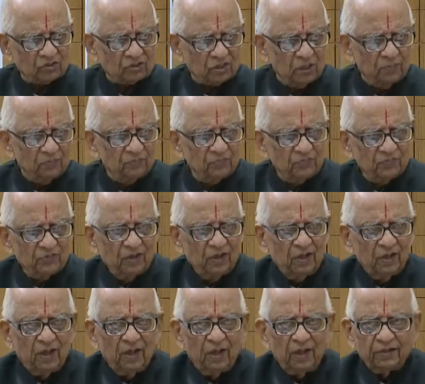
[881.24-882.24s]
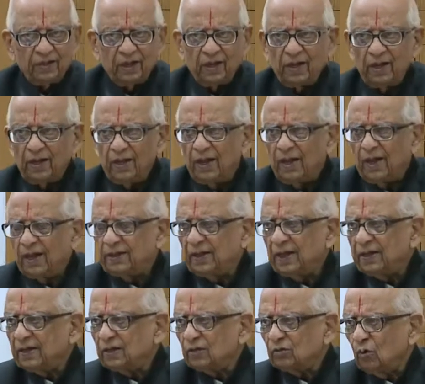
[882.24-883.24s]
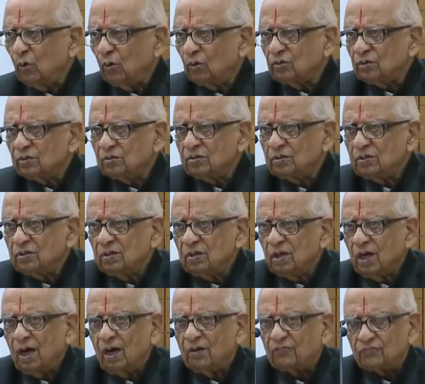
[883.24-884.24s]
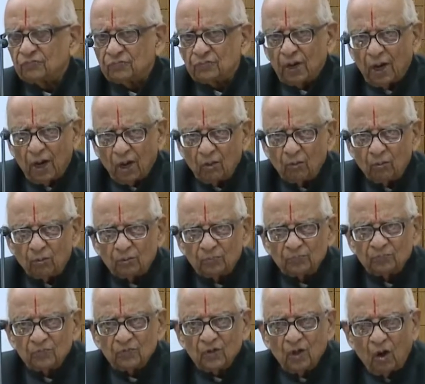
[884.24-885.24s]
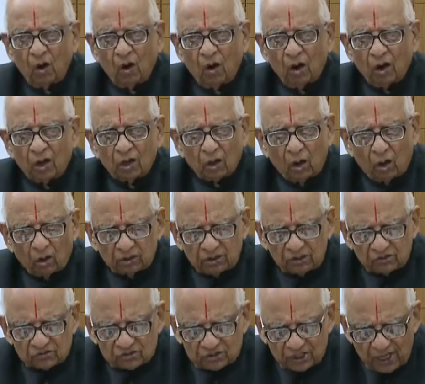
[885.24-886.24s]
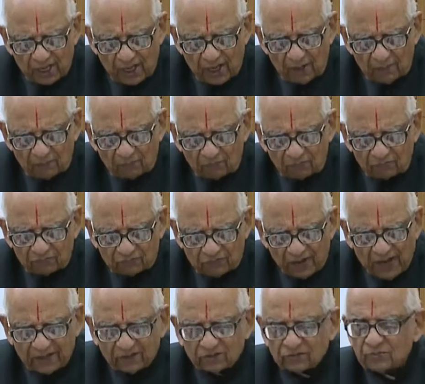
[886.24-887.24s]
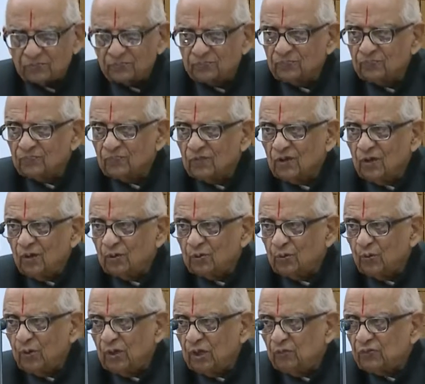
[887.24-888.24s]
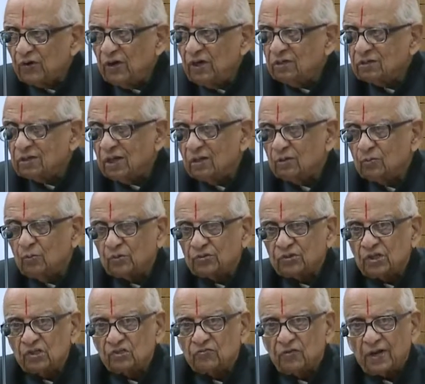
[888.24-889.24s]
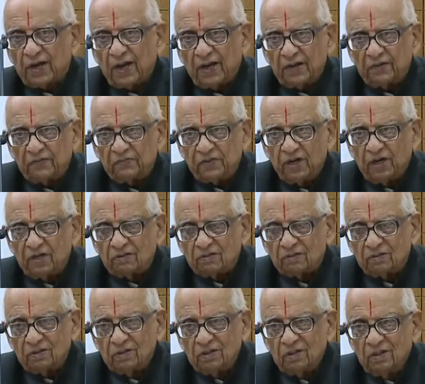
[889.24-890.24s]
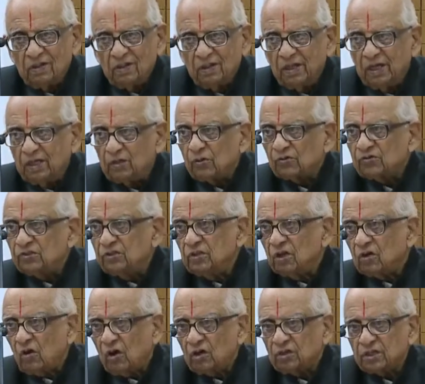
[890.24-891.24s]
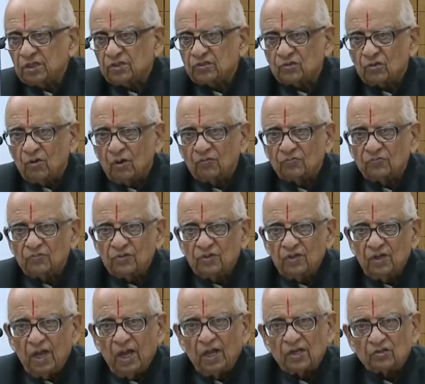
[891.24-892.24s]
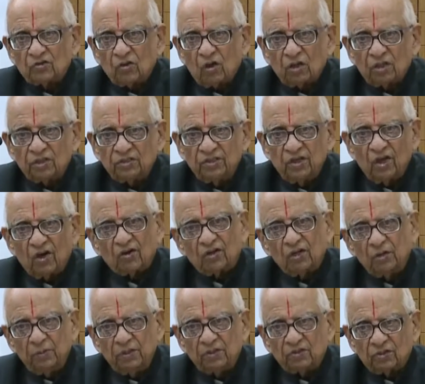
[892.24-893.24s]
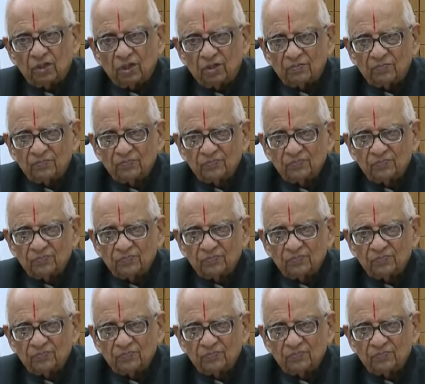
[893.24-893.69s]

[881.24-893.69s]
last time yeah, an anecdote of how on, on the same fact two different conclusions were arrived at. It was in the context of astrology or nimitta.